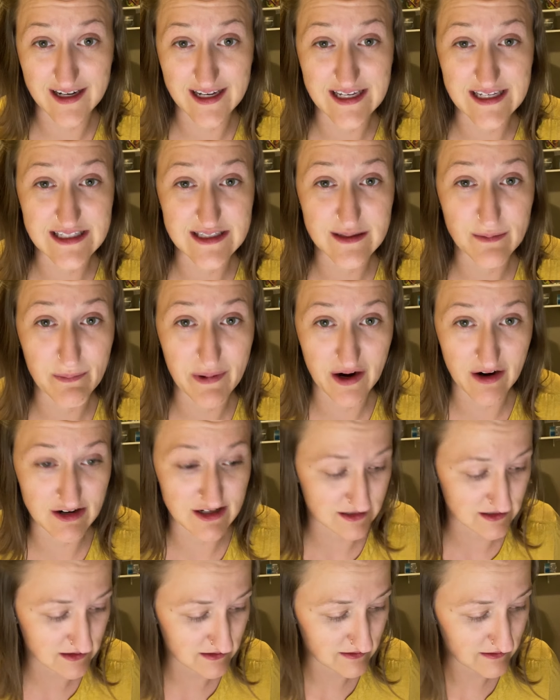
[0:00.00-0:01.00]
is
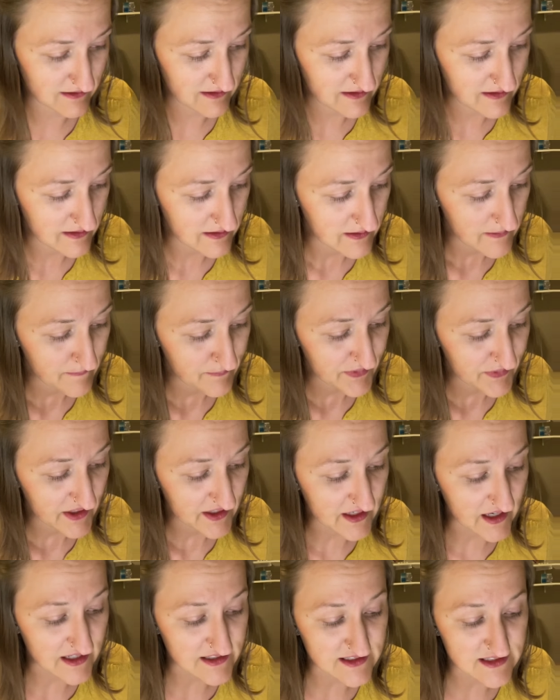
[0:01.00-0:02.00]
Paris.
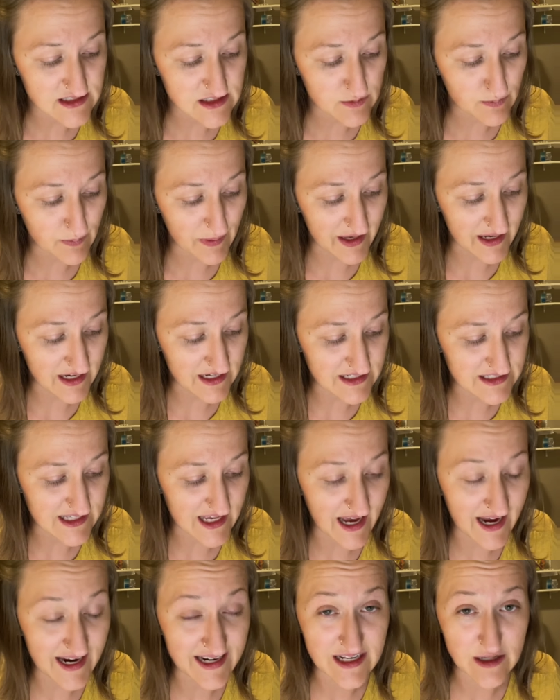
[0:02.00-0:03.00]
Cousin Spain is
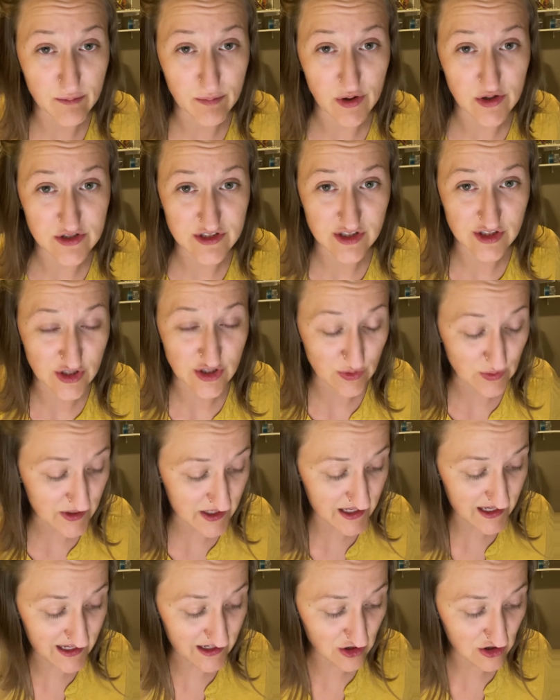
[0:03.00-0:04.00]
hiding Barcelona
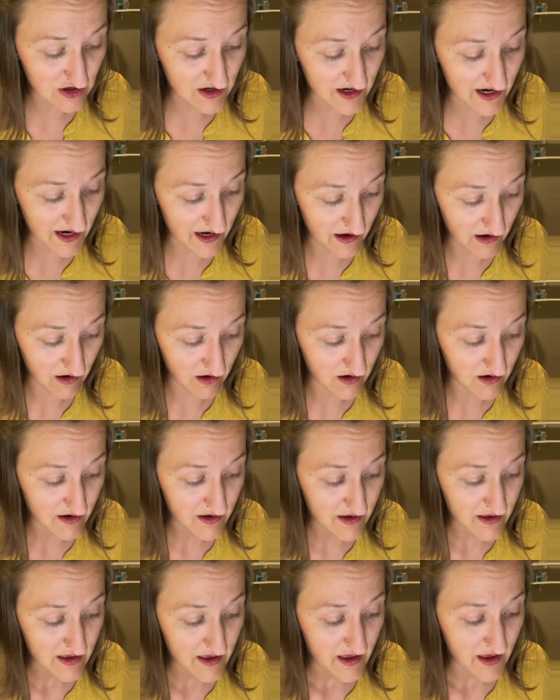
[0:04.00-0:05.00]
in her hair.
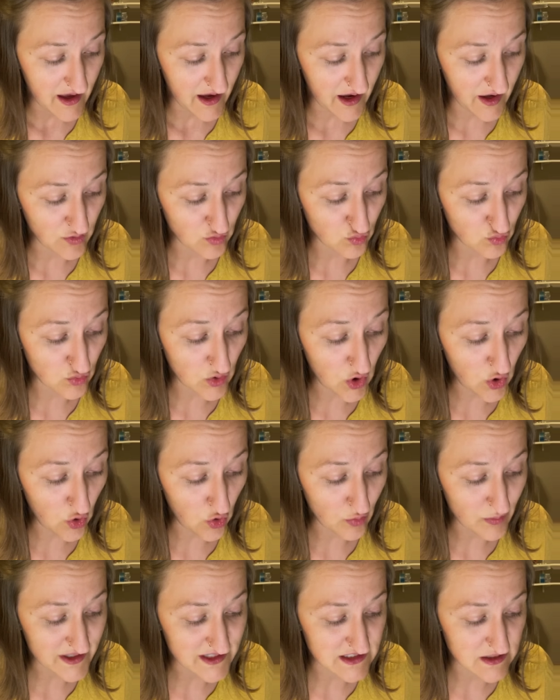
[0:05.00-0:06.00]
And
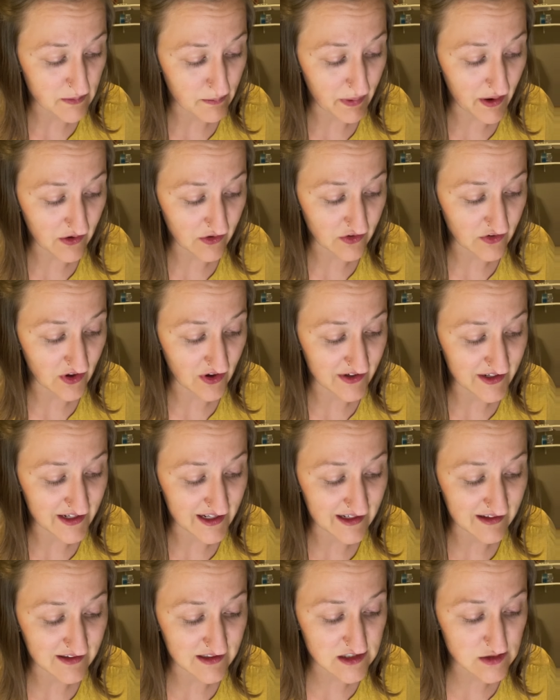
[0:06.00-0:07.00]
Rome is a buckle on
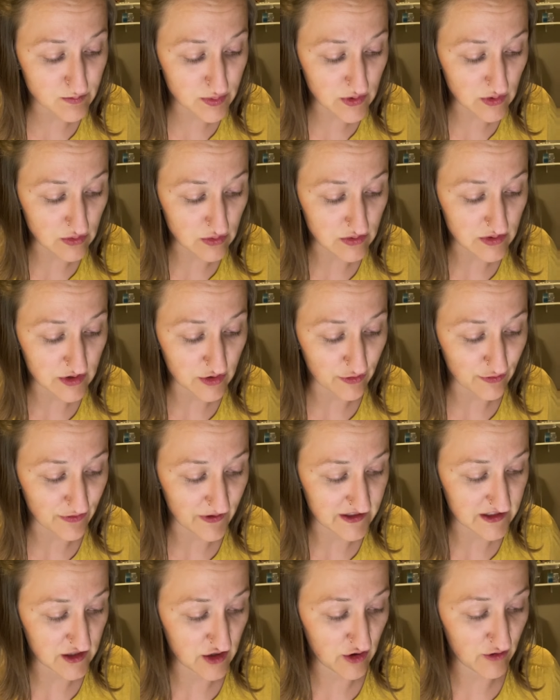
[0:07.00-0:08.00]
Italy's boot. You'll
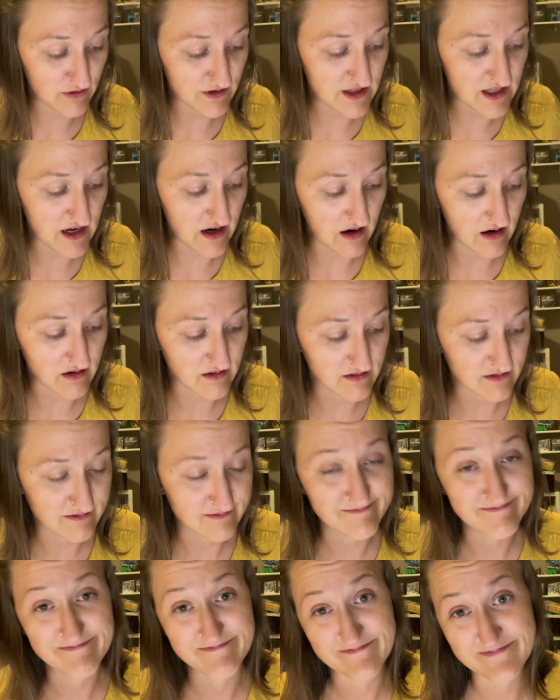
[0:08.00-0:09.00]
find it over there.
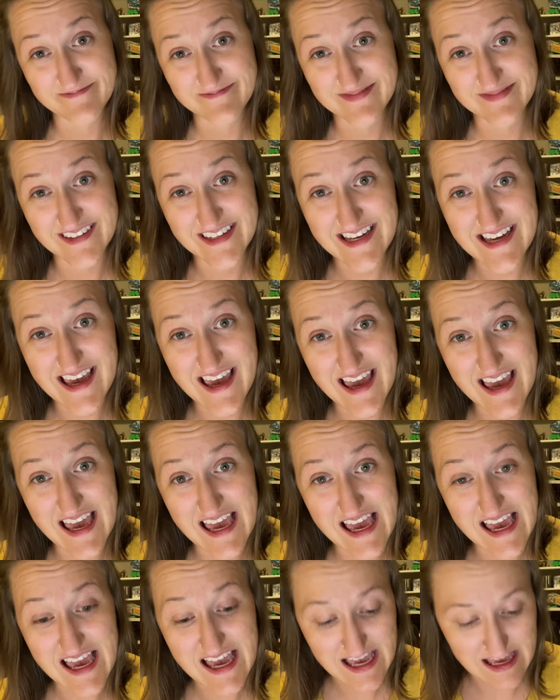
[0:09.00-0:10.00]

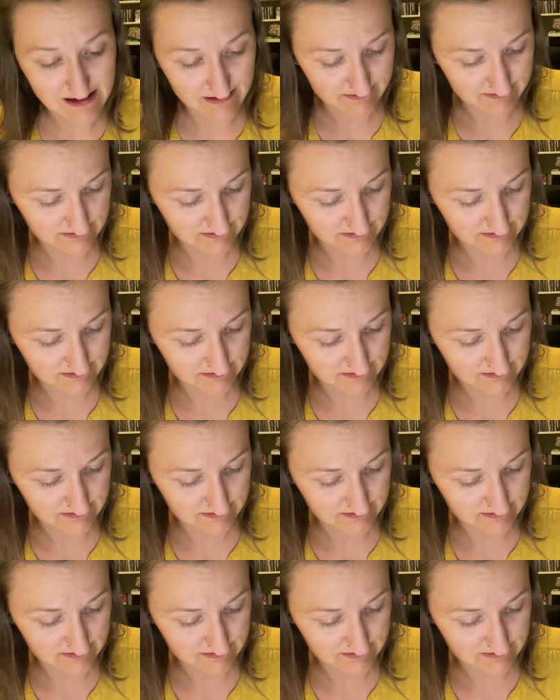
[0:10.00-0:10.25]
Yay.